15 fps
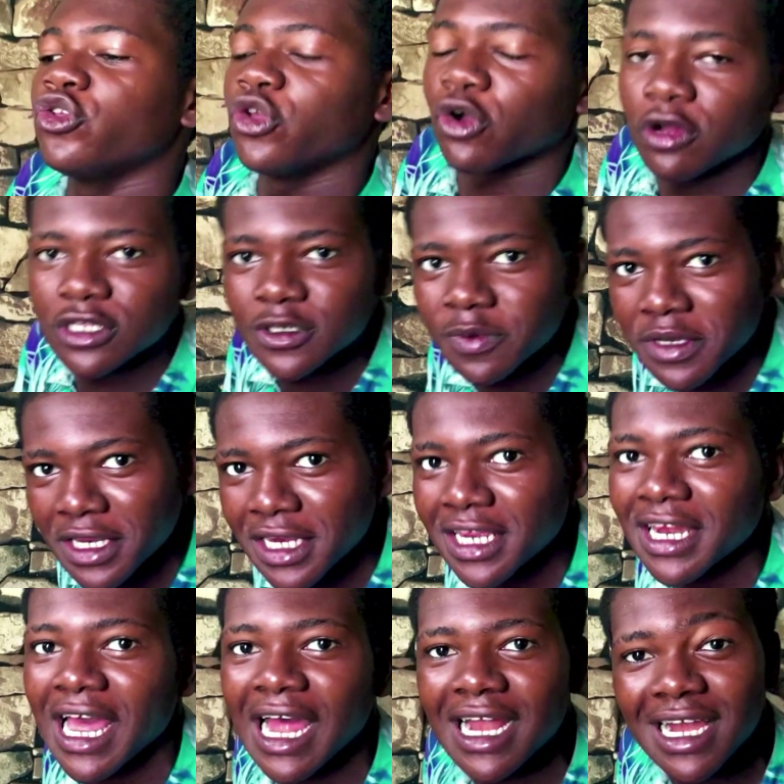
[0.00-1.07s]
you're going to be
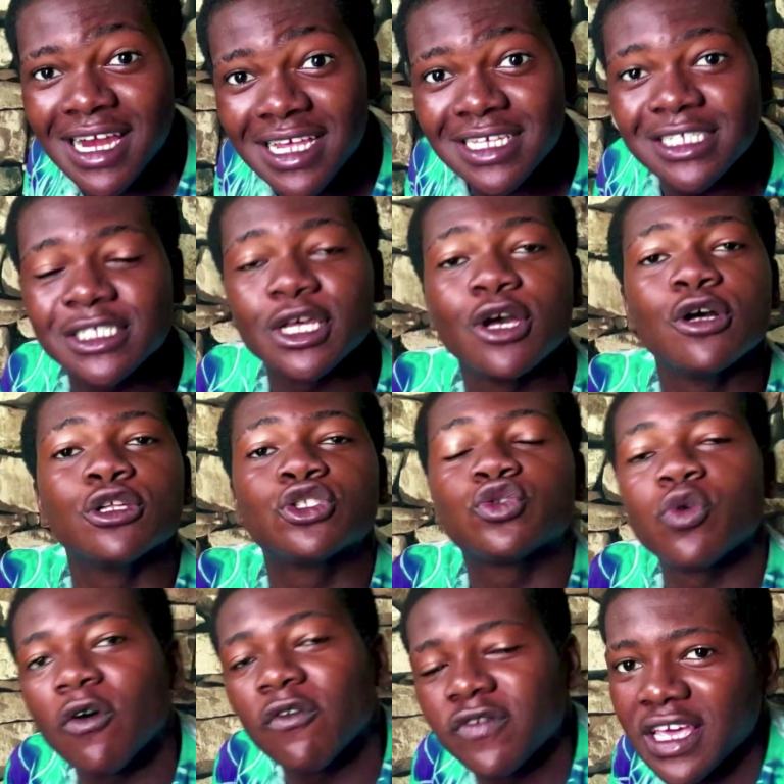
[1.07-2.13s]
needing at least
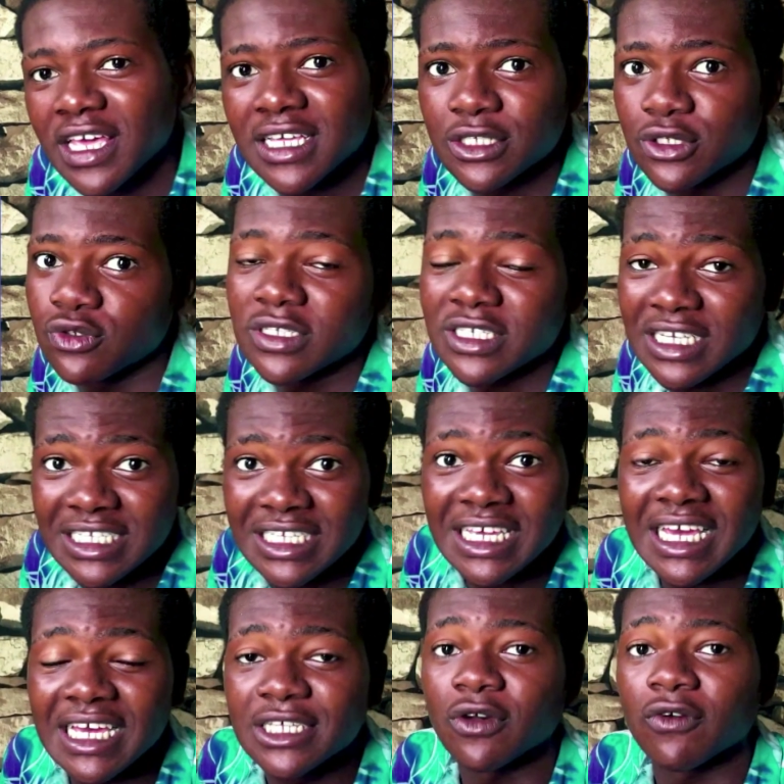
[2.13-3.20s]
12 gigs to
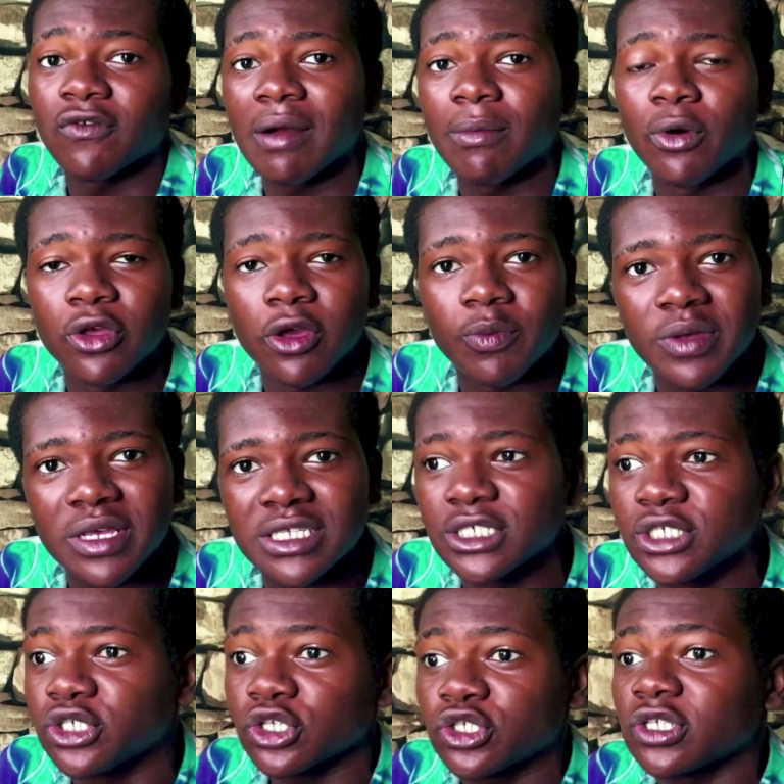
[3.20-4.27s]
16 gigs of RAM on your
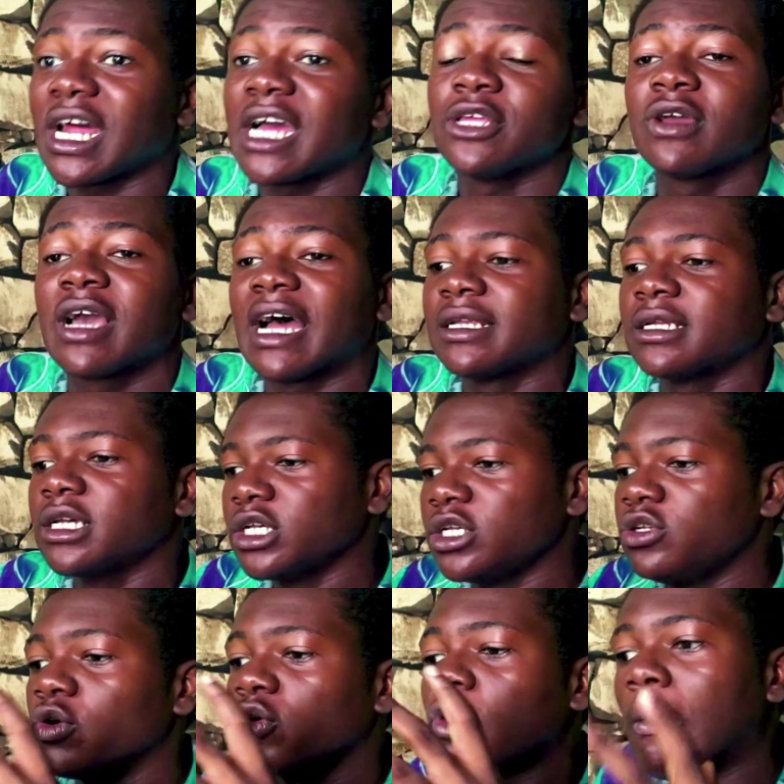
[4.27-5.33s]
PC, just so that you can
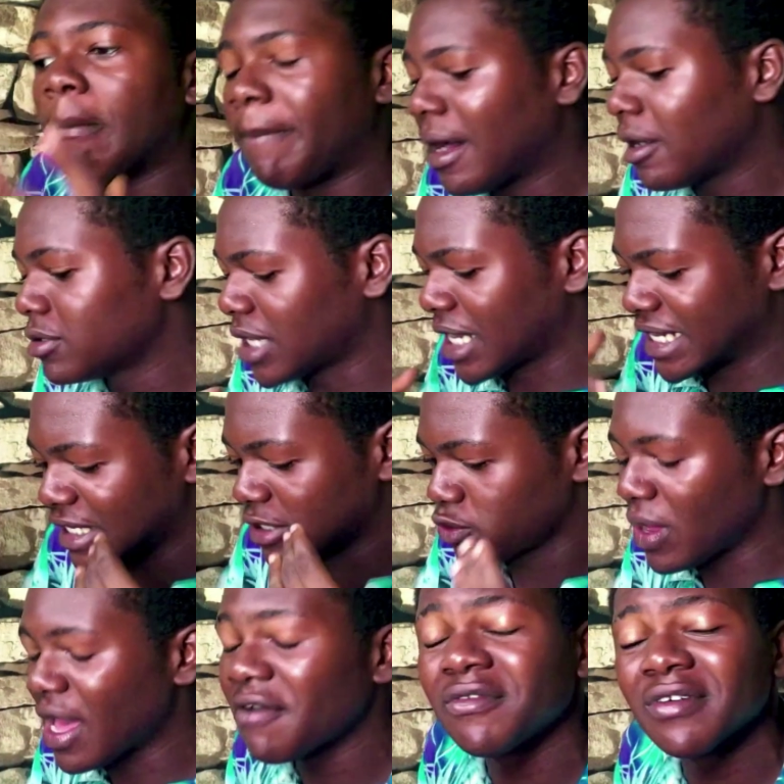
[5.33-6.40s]
compound and then
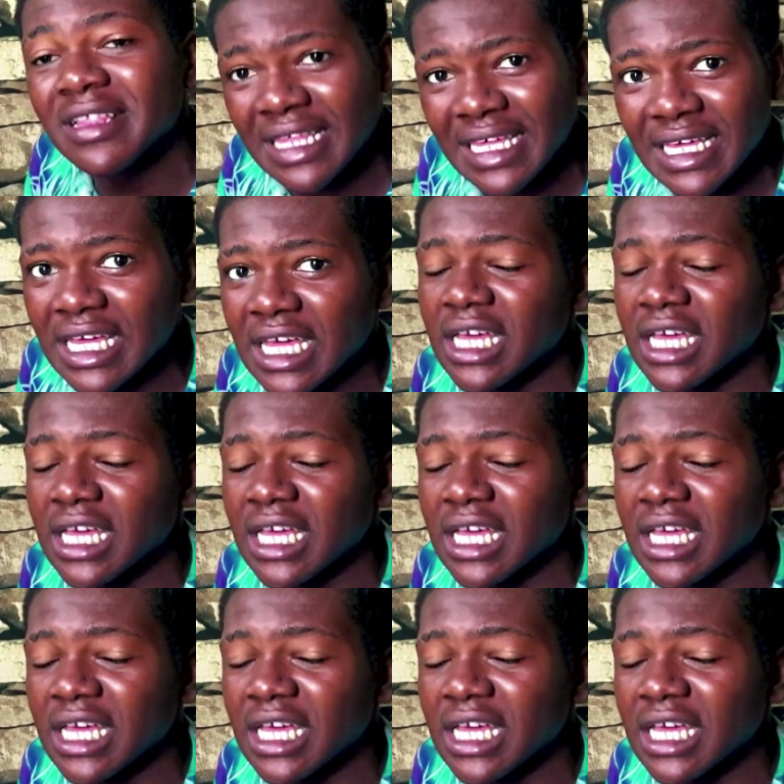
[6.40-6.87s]
do everything.